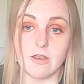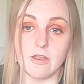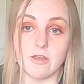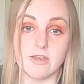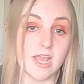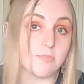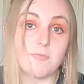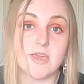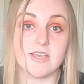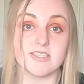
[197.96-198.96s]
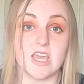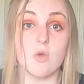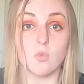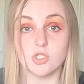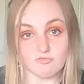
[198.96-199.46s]
nape
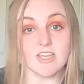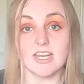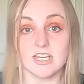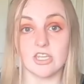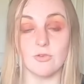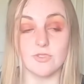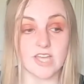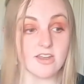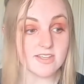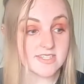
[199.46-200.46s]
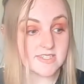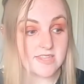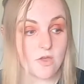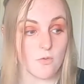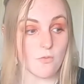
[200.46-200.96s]
piercing was really cute, and I
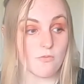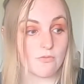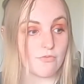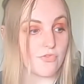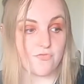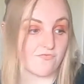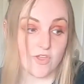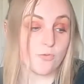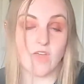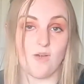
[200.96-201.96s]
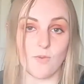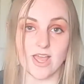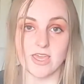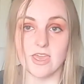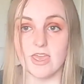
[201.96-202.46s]
still feel that
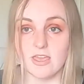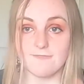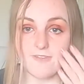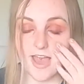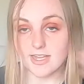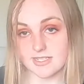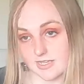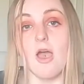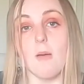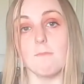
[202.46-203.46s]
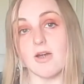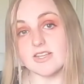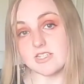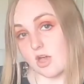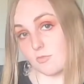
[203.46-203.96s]
way. In fact, my
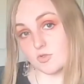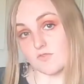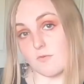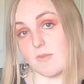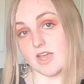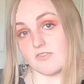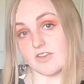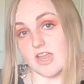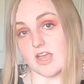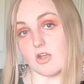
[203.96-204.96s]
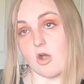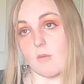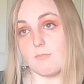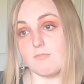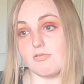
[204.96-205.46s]
dermals on the back of the neck
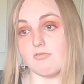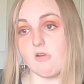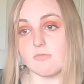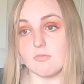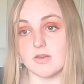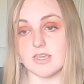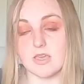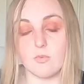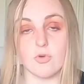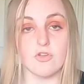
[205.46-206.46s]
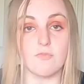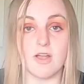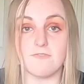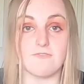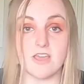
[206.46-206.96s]
are probably one of
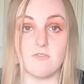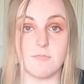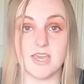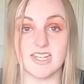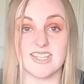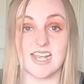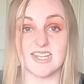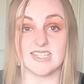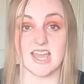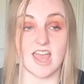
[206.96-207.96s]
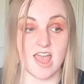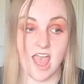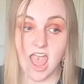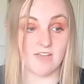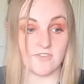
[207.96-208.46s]
my favourite piercings
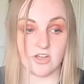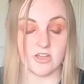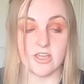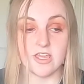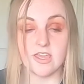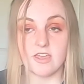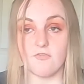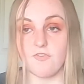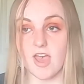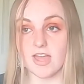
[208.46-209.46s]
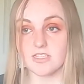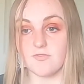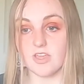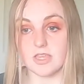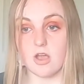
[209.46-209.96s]
ever. In fact, I
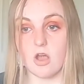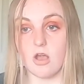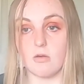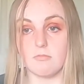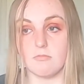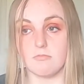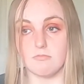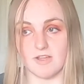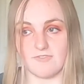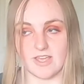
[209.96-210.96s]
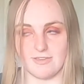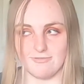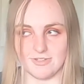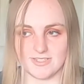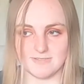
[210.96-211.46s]
think they are my
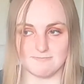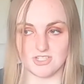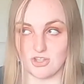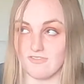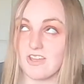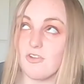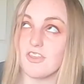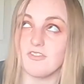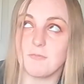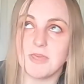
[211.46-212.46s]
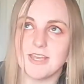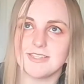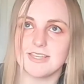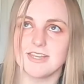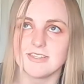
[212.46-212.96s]
favourite. Sorry, all the other
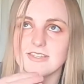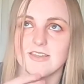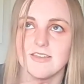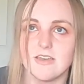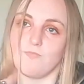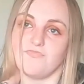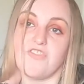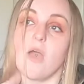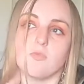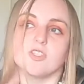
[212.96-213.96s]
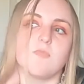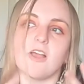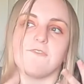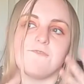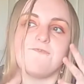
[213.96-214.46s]
piercings. That was
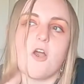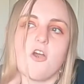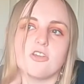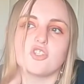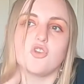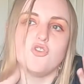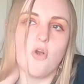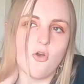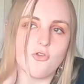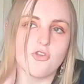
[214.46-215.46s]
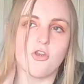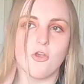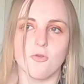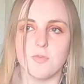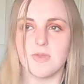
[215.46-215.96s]
my first
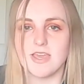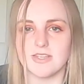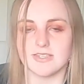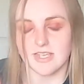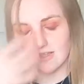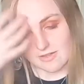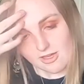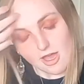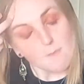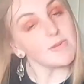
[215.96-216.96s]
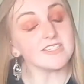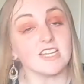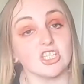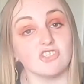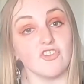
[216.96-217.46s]
non-lobe piercing. Bit
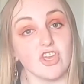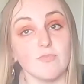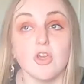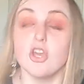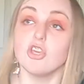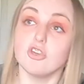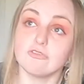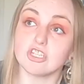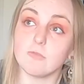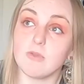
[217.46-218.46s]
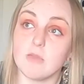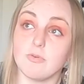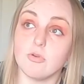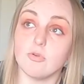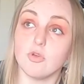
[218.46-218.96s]
extreme. Usually
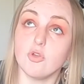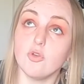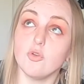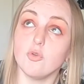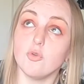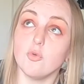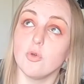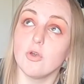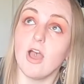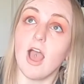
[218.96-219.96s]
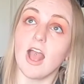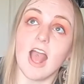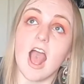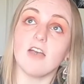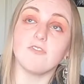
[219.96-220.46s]
people who
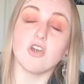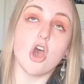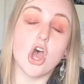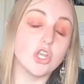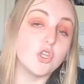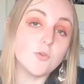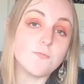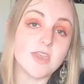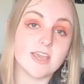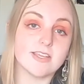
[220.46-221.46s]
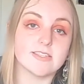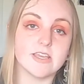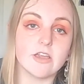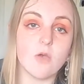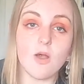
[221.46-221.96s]
have a new
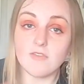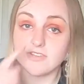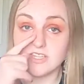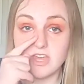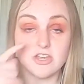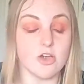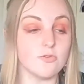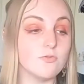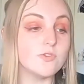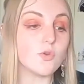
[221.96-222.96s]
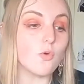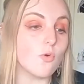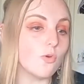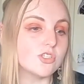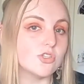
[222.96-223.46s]
piercing go either to their nose
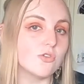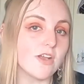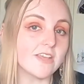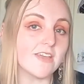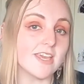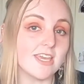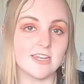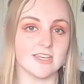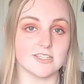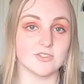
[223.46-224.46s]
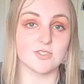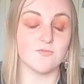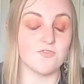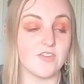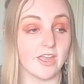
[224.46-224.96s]
or to like the helix or
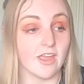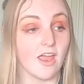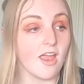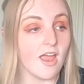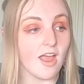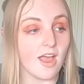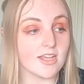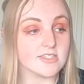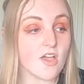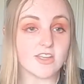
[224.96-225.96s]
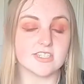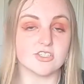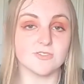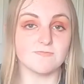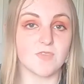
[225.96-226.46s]
something, and I
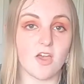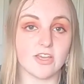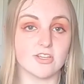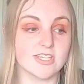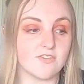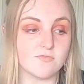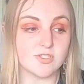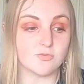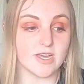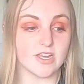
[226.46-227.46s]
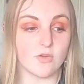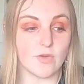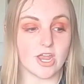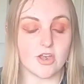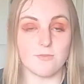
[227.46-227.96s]
didn't. I cut out the middleman and went,